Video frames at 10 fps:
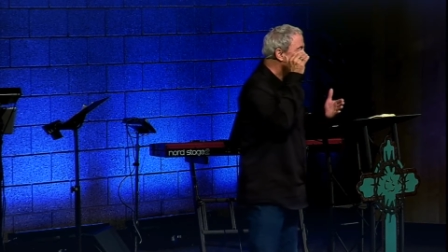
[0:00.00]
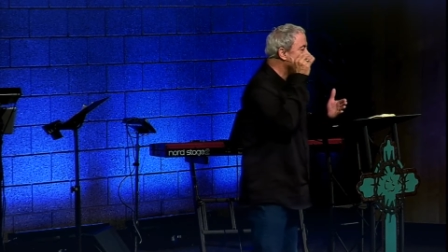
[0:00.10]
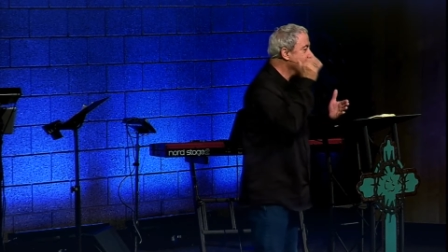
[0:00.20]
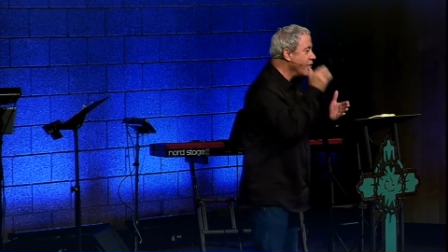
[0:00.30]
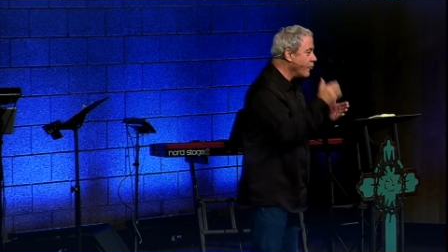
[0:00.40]

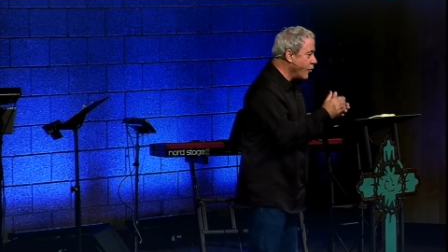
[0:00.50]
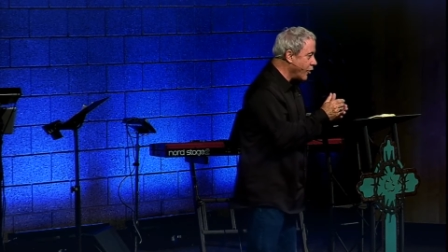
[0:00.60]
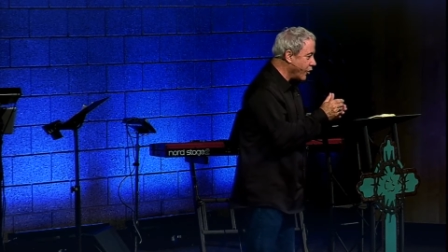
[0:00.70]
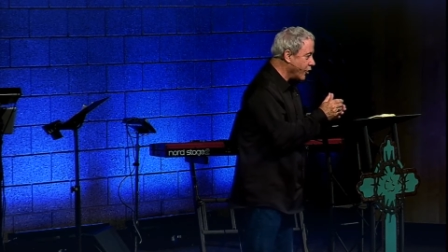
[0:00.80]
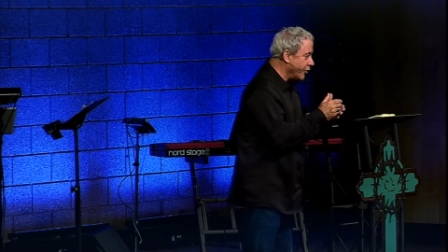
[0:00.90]
in the
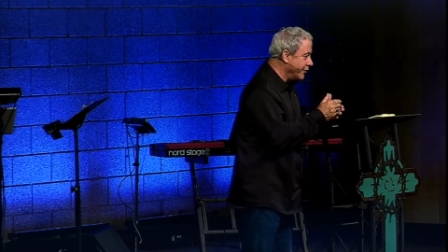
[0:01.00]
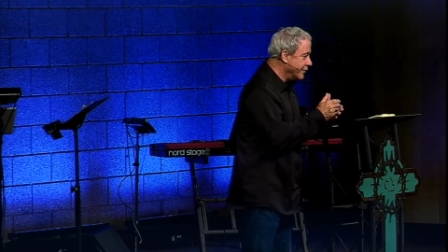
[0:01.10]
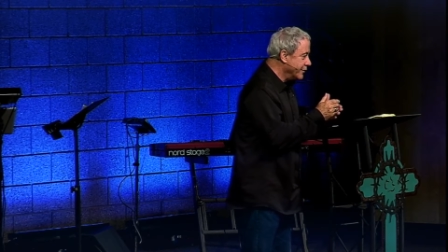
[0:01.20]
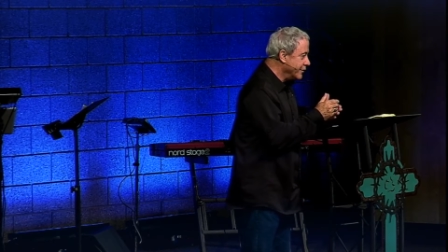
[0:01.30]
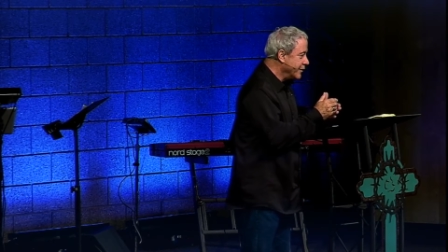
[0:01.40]
world
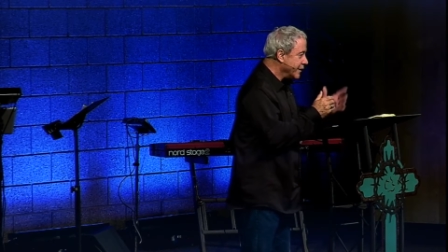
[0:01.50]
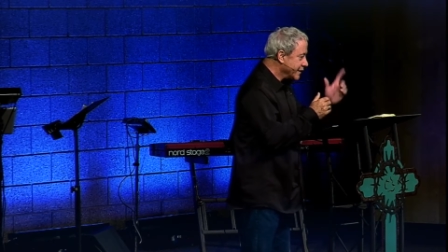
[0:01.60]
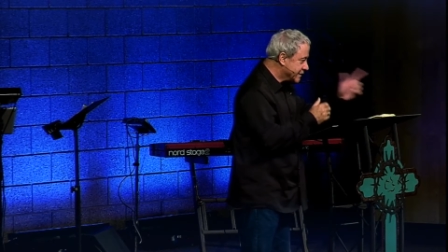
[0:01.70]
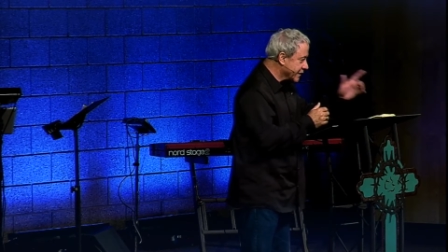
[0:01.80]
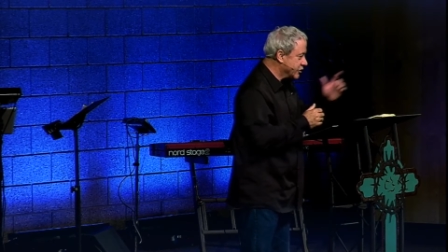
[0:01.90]

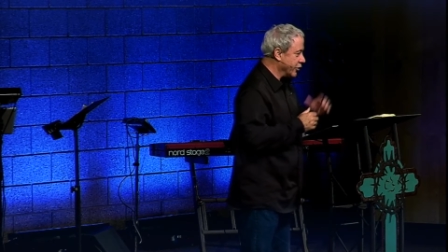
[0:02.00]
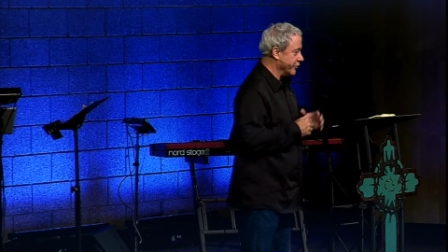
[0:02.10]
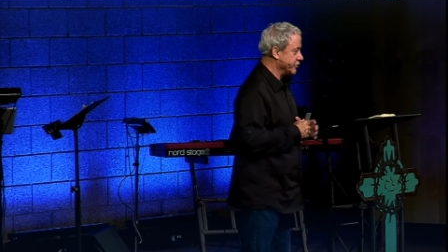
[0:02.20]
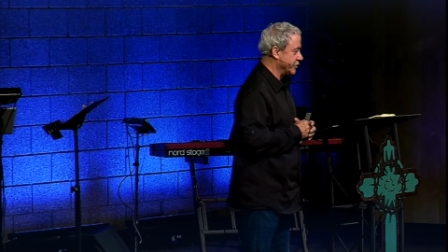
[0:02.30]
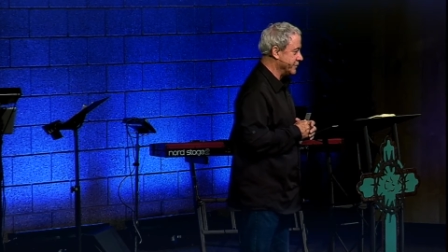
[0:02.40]
is the
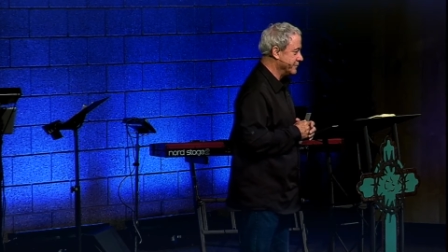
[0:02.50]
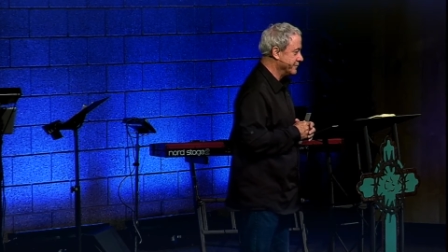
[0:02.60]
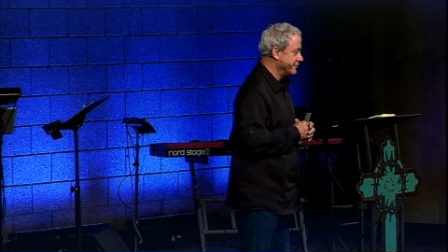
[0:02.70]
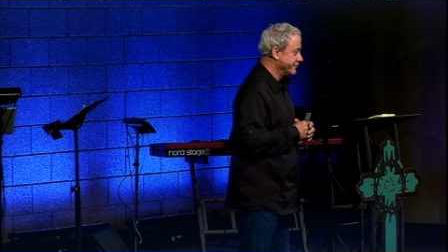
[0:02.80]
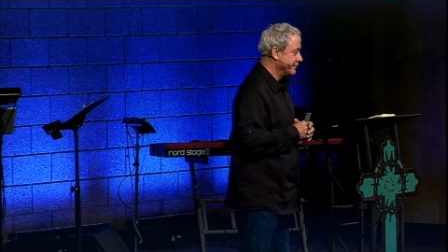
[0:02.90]
church.
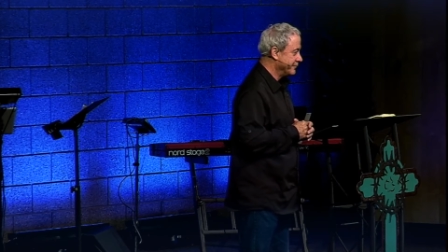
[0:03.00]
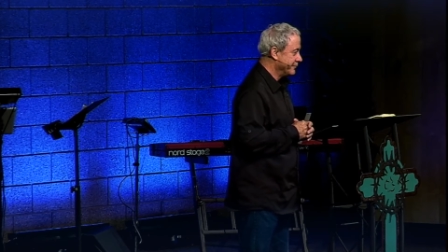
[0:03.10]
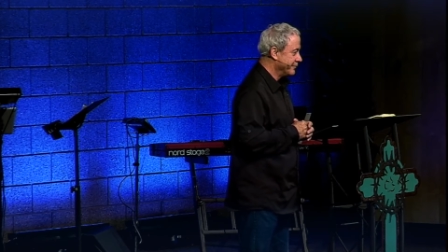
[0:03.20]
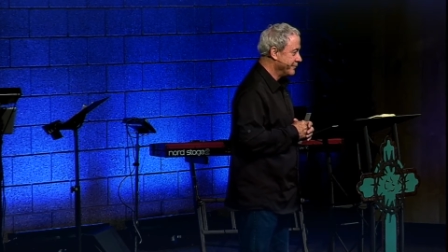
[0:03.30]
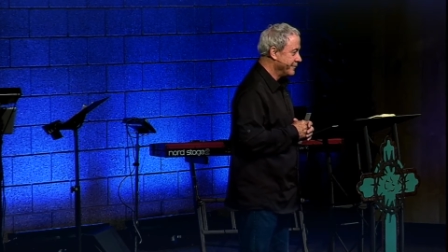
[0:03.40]

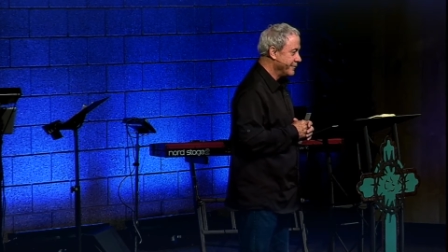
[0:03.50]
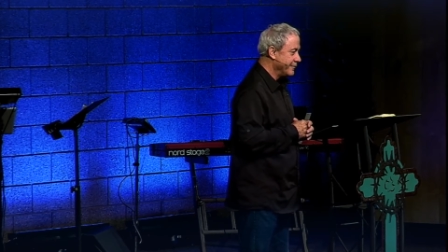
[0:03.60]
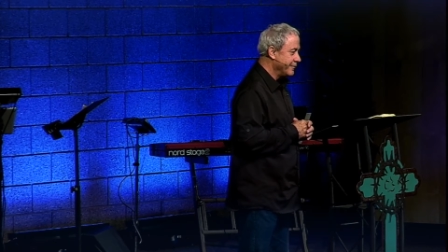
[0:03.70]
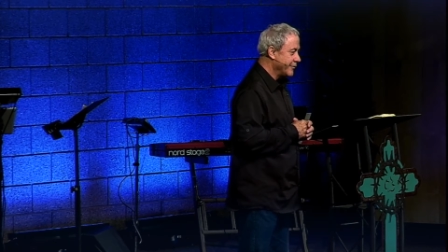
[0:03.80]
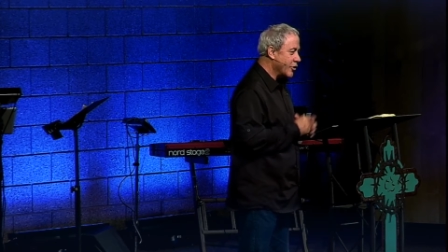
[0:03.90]

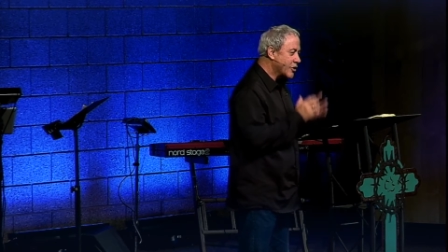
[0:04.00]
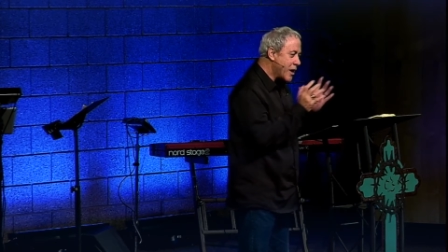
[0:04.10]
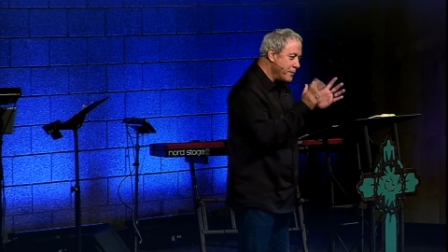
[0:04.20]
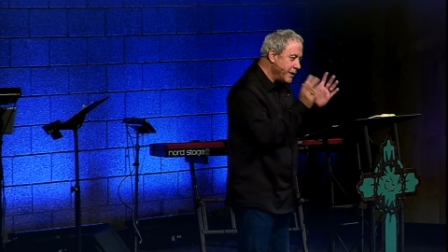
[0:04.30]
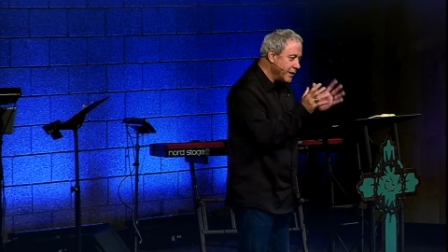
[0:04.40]
They're
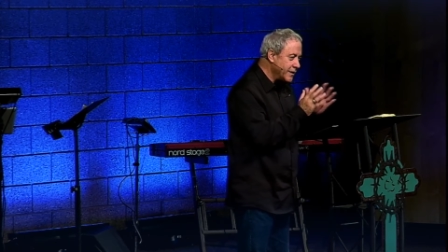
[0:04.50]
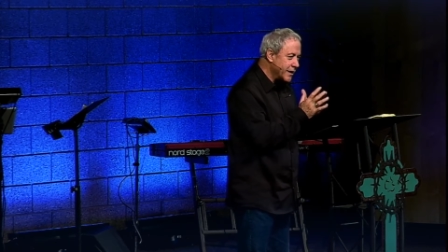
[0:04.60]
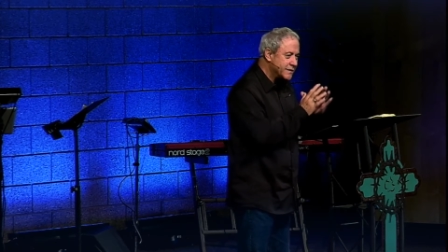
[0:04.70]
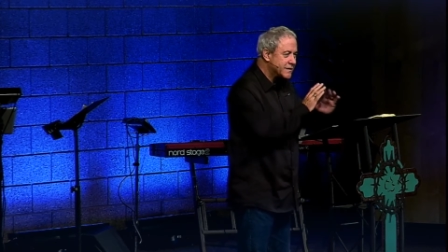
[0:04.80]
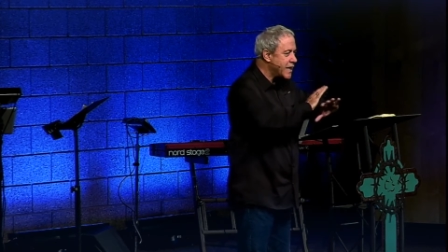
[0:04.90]
coming against